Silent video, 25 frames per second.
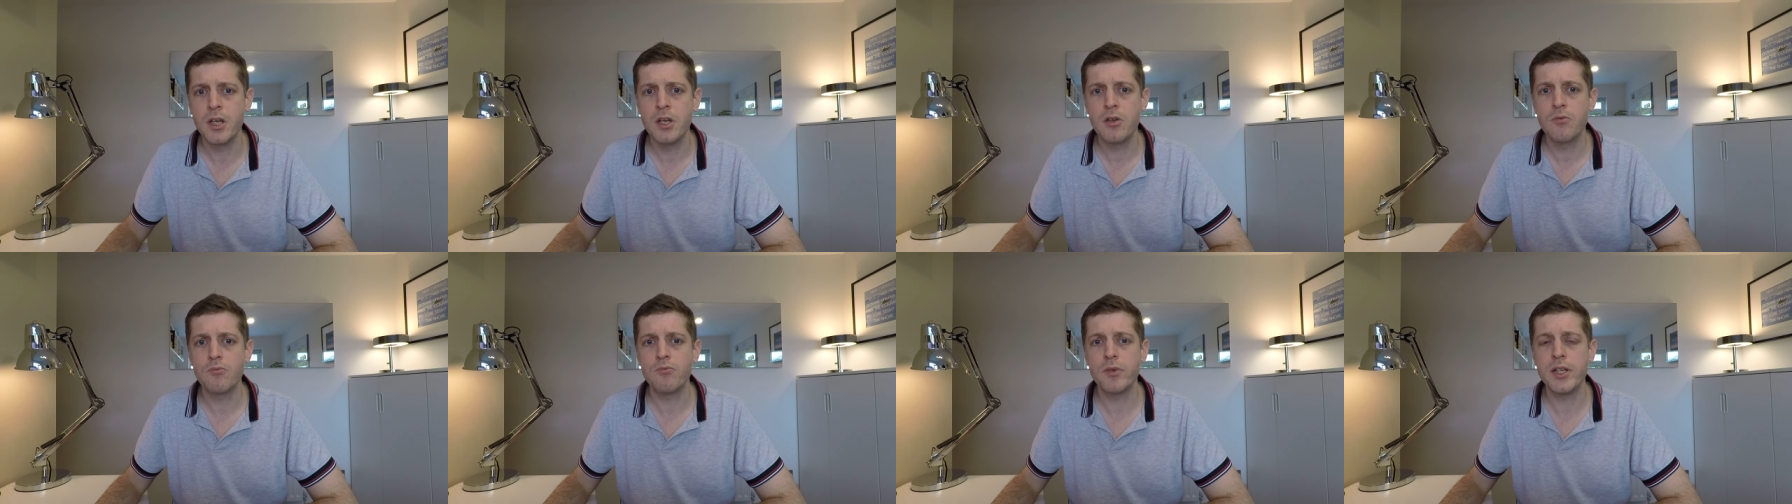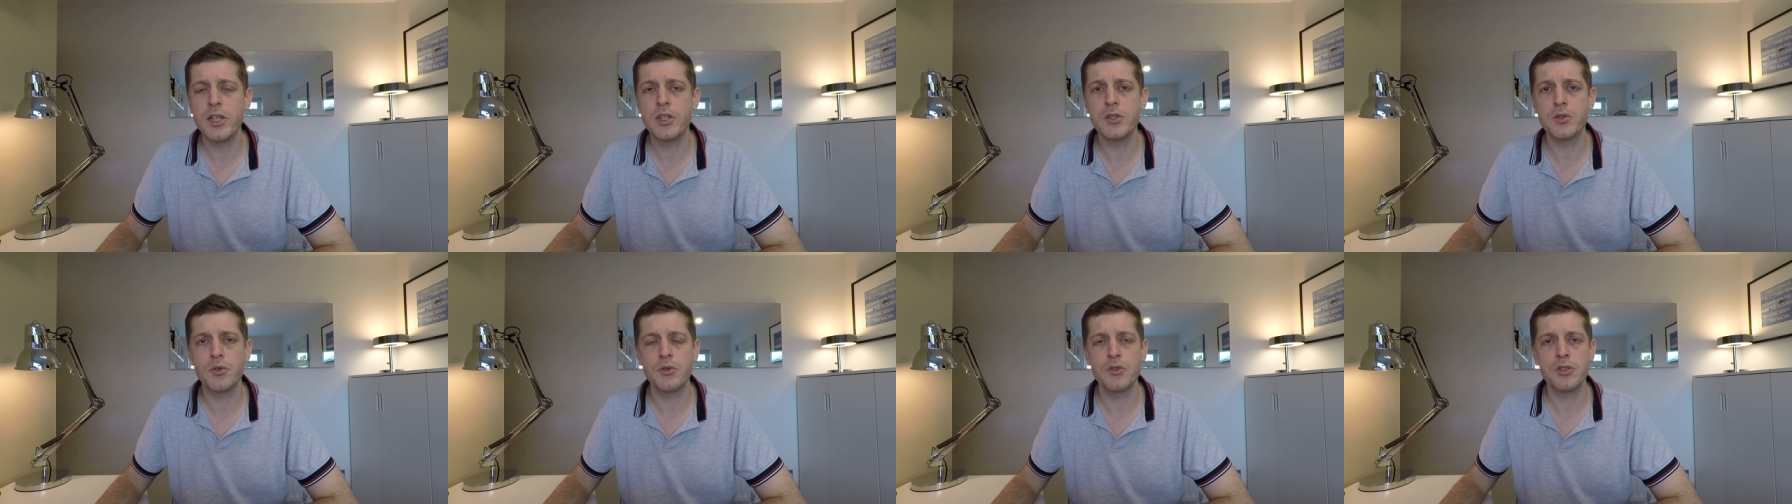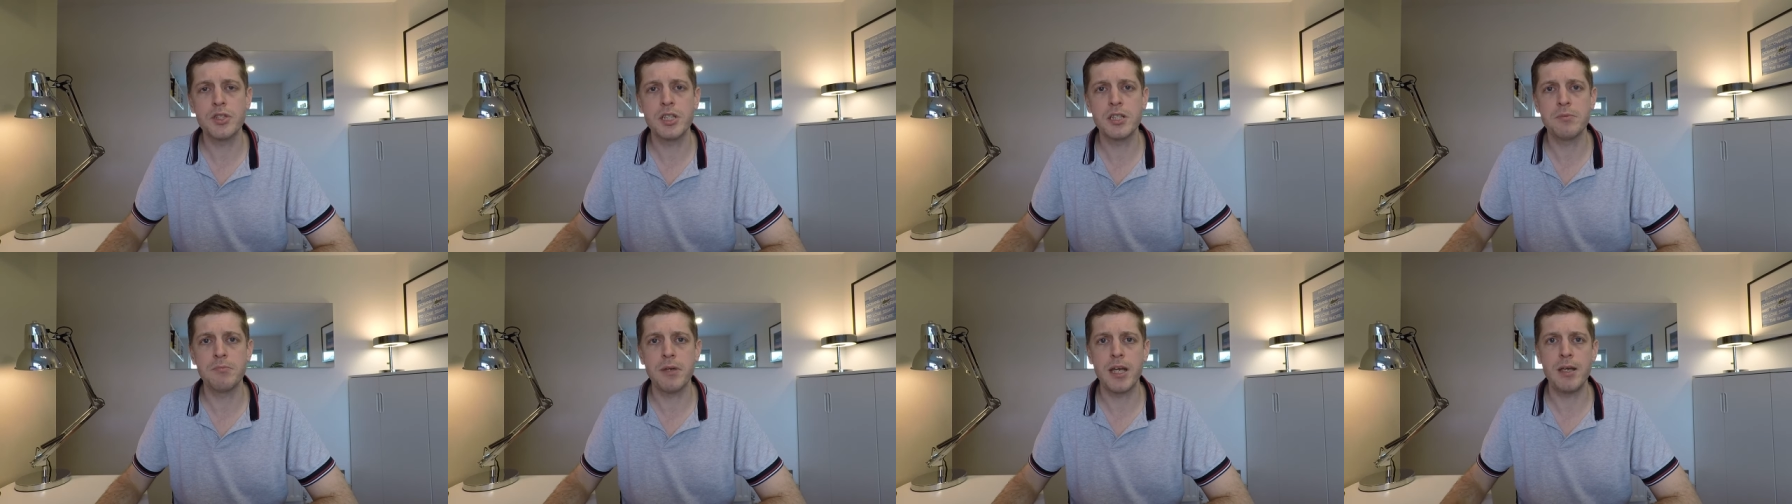
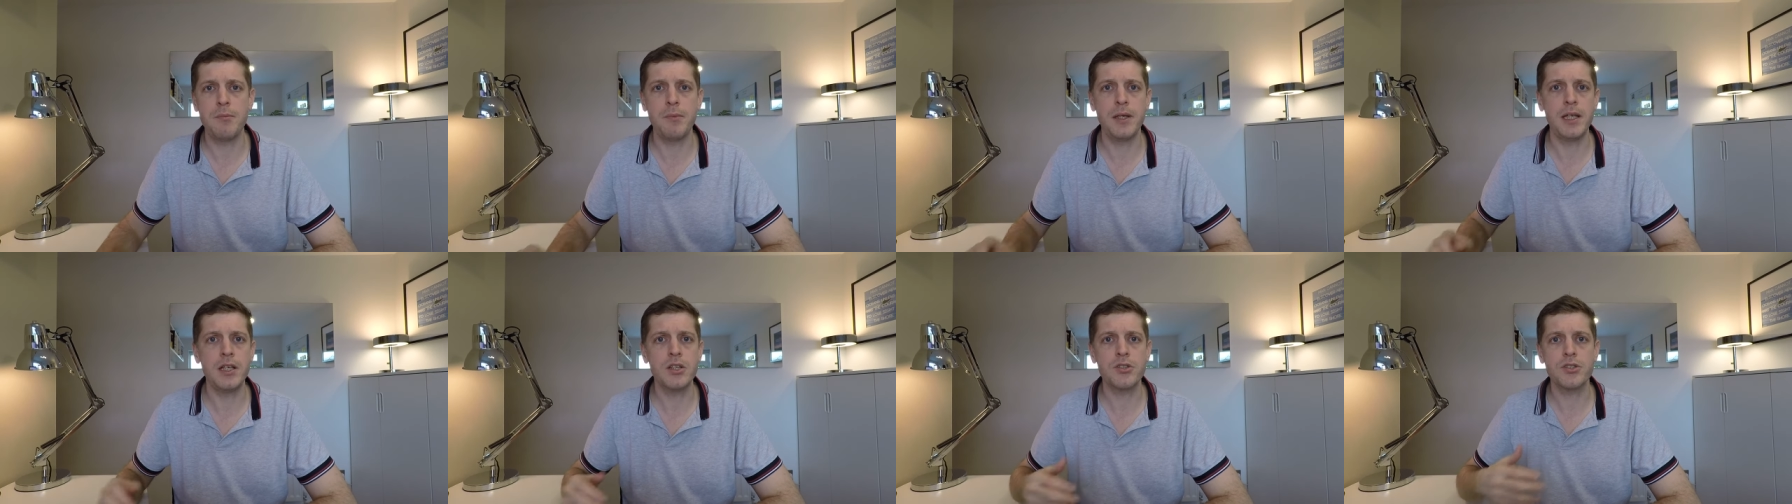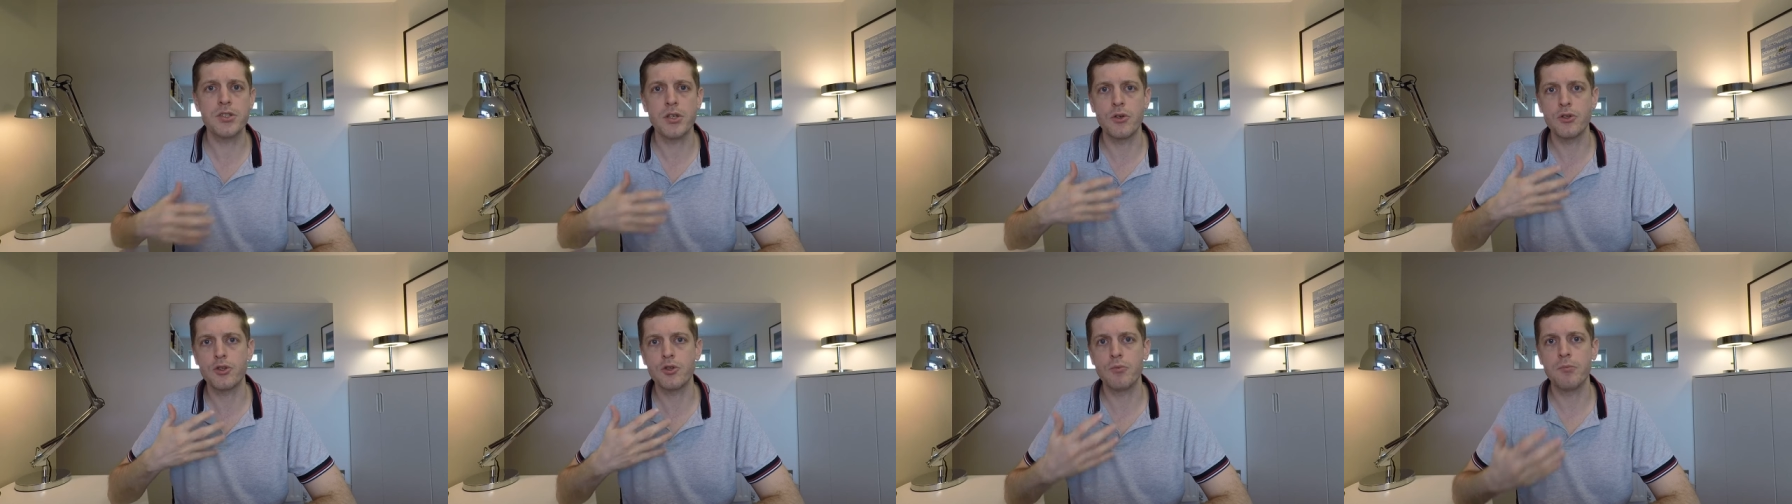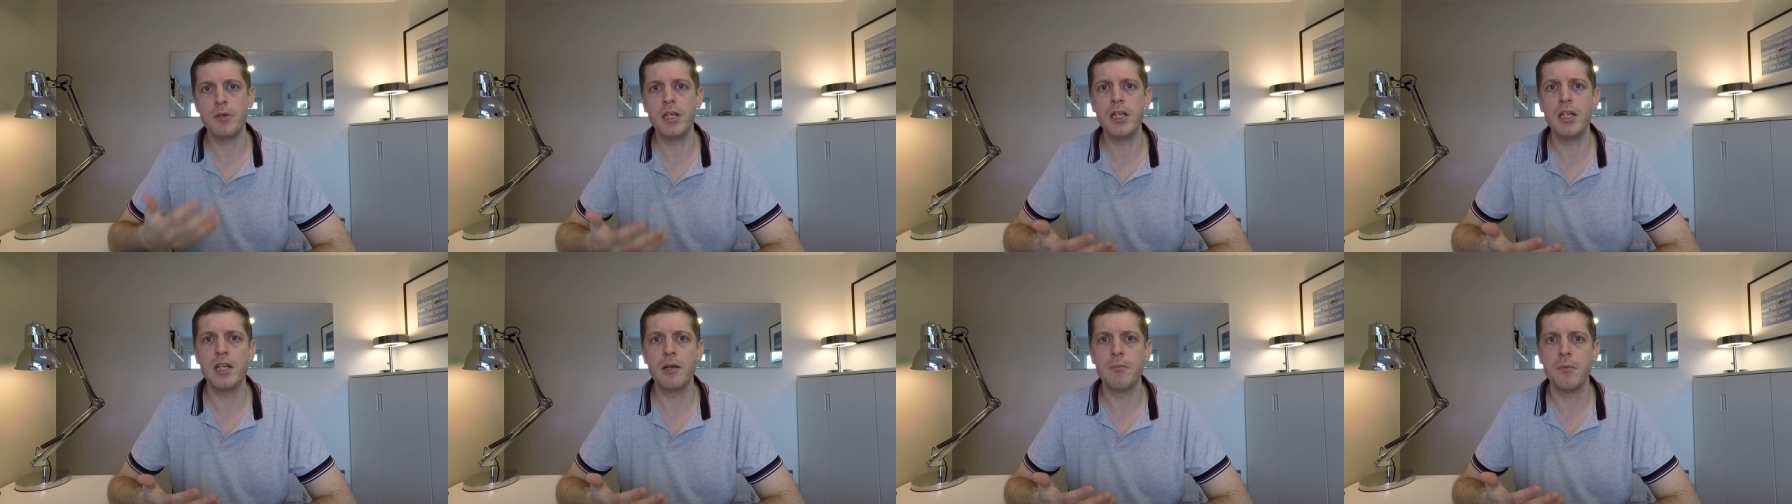resources may be social
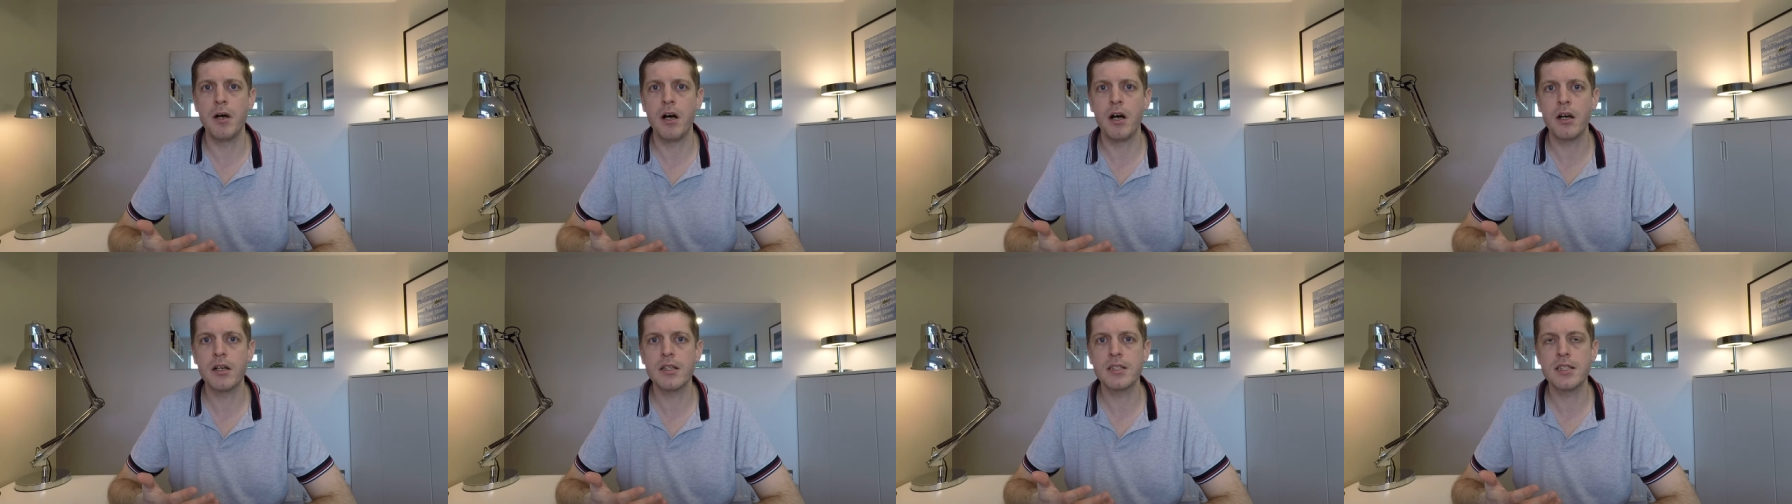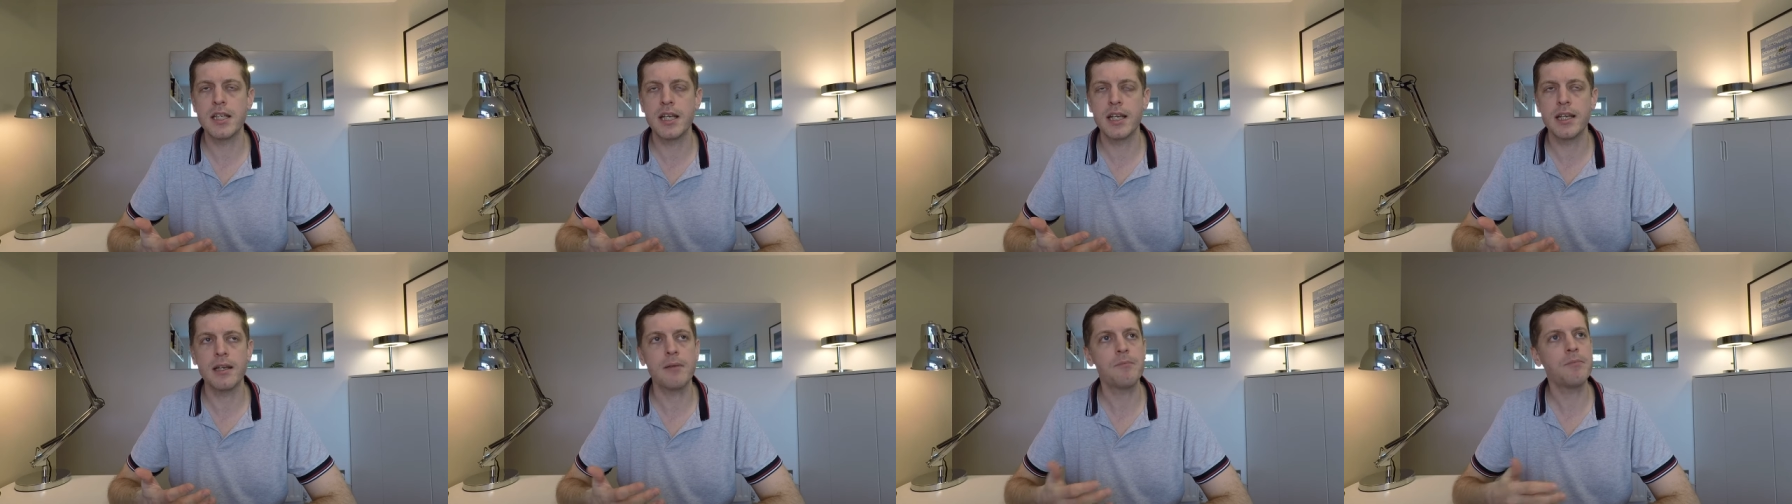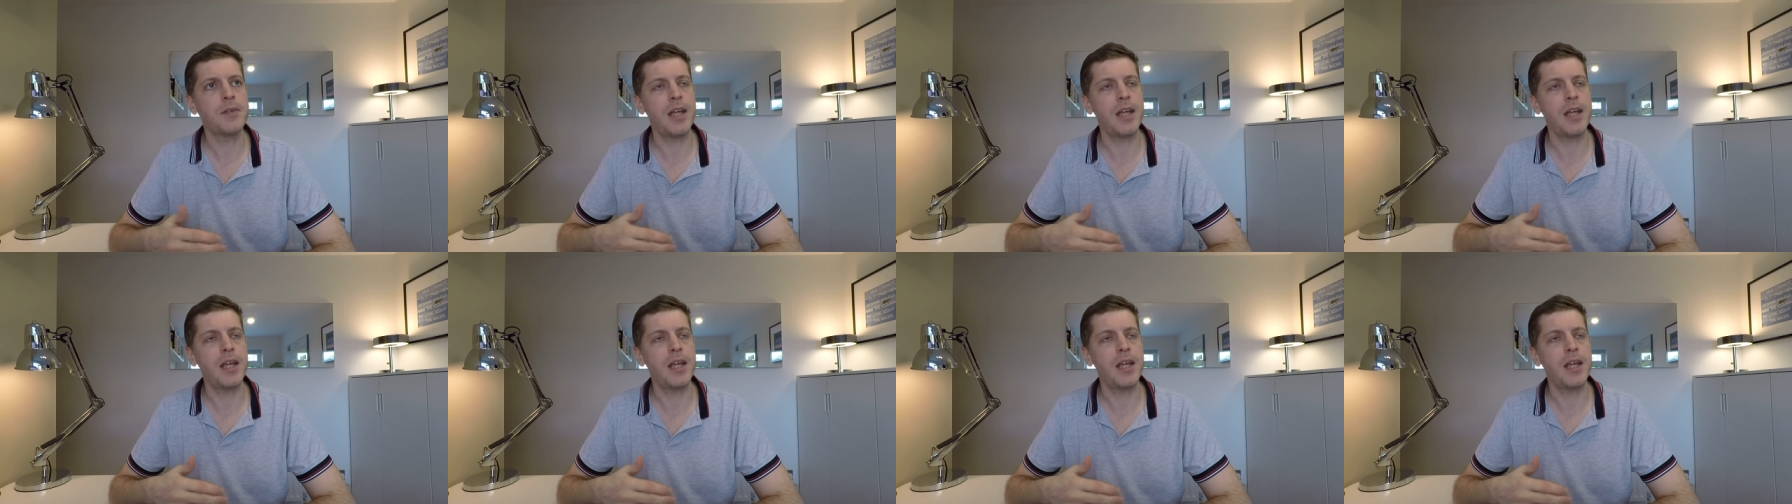media marketing,